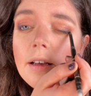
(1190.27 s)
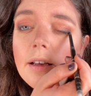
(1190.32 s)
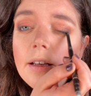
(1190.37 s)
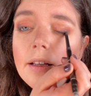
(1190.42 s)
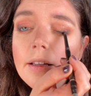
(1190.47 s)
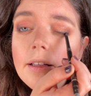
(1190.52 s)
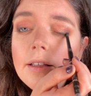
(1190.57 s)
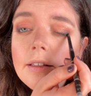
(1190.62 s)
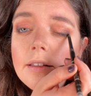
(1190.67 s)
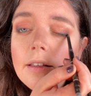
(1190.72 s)

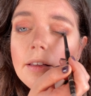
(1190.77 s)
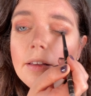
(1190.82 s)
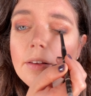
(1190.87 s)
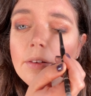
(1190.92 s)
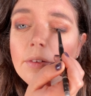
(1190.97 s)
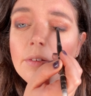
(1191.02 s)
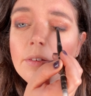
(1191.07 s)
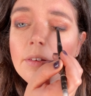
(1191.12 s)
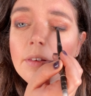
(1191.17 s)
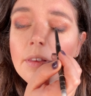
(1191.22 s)
I like to
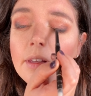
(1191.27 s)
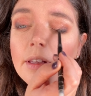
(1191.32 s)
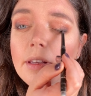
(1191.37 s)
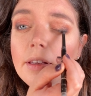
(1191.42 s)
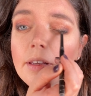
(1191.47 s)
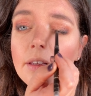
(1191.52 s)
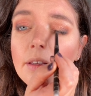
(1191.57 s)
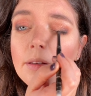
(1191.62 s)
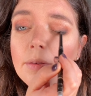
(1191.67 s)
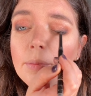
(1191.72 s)
use
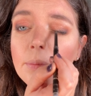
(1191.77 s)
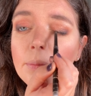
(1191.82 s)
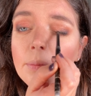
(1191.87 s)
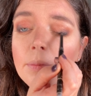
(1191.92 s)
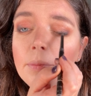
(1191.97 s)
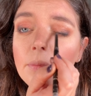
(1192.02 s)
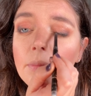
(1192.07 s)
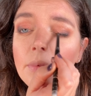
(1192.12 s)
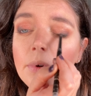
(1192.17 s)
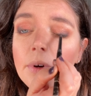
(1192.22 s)
the
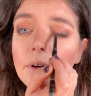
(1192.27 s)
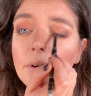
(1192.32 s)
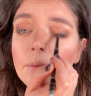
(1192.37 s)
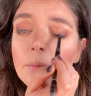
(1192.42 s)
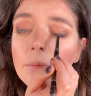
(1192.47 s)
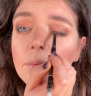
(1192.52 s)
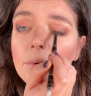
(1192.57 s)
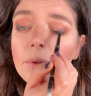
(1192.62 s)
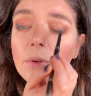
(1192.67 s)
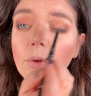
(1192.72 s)

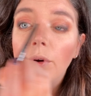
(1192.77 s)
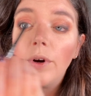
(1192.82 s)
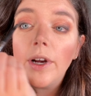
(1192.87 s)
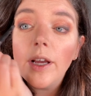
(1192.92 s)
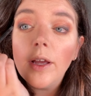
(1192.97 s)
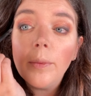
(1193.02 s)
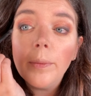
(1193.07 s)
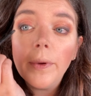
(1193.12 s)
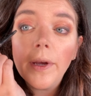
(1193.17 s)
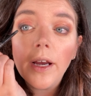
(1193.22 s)

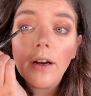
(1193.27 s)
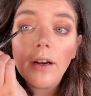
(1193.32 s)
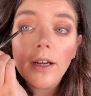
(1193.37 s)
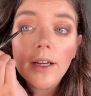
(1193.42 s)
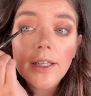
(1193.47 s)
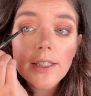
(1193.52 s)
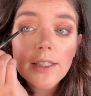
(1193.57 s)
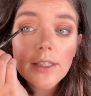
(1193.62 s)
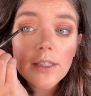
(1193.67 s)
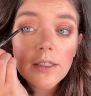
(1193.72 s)
L'Oreal
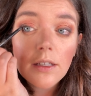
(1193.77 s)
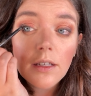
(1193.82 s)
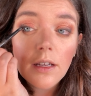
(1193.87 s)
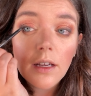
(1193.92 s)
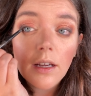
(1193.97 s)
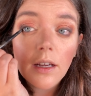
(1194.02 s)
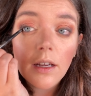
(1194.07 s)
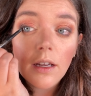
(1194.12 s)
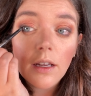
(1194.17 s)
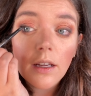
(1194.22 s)
Paris
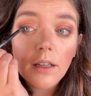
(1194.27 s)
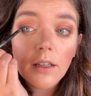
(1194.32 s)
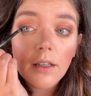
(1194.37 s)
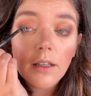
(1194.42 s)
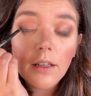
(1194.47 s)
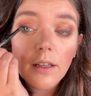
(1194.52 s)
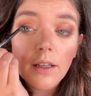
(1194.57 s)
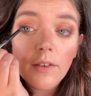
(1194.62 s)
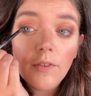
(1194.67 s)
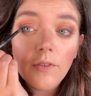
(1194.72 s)

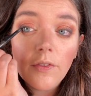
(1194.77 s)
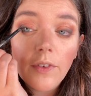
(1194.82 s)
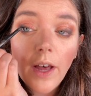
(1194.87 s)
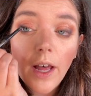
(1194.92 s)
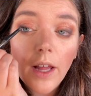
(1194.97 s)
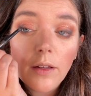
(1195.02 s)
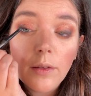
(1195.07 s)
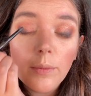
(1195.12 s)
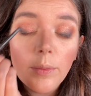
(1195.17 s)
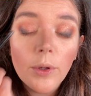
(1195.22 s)

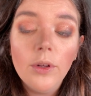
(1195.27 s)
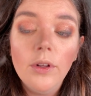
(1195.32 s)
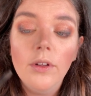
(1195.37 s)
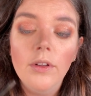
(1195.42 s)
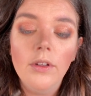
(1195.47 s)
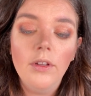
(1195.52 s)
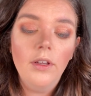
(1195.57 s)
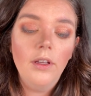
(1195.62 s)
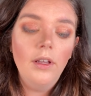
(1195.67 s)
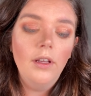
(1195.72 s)

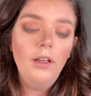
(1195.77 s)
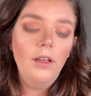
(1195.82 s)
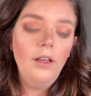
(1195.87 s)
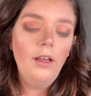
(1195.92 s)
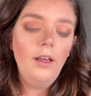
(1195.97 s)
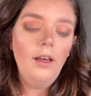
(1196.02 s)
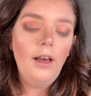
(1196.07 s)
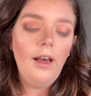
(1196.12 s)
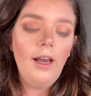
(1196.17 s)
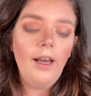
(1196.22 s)
Infallible
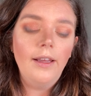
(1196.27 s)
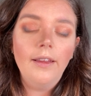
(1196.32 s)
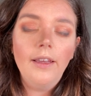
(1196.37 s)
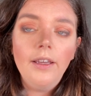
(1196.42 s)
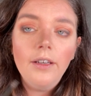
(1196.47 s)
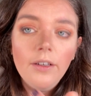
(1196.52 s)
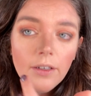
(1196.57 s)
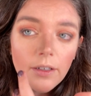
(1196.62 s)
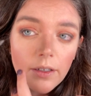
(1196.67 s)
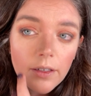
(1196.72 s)

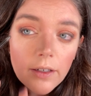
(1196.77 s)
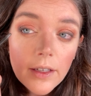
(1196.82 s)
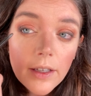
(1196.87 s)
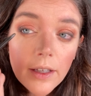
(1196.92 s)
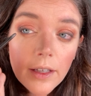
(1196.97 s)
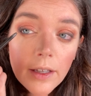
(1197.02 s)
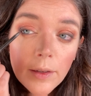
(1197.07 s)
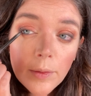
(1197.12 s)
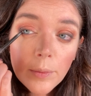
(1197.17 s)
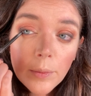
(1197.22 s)
Eyeliner
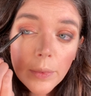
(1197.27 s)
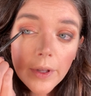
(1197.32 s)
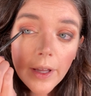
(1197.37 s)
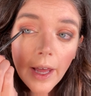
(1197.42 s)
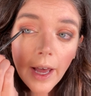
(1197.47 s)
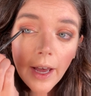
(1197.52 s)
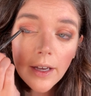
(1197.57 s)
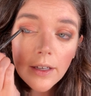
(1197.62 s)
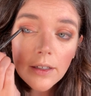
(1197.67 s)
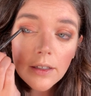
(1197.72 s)
in
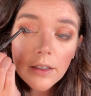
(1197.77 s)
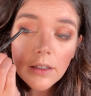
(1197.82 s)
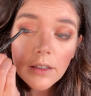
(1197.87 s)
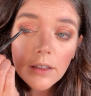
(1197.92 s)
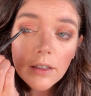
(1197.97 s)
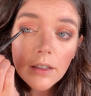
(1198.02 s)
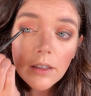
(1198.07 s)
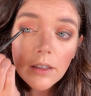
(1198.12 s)
black.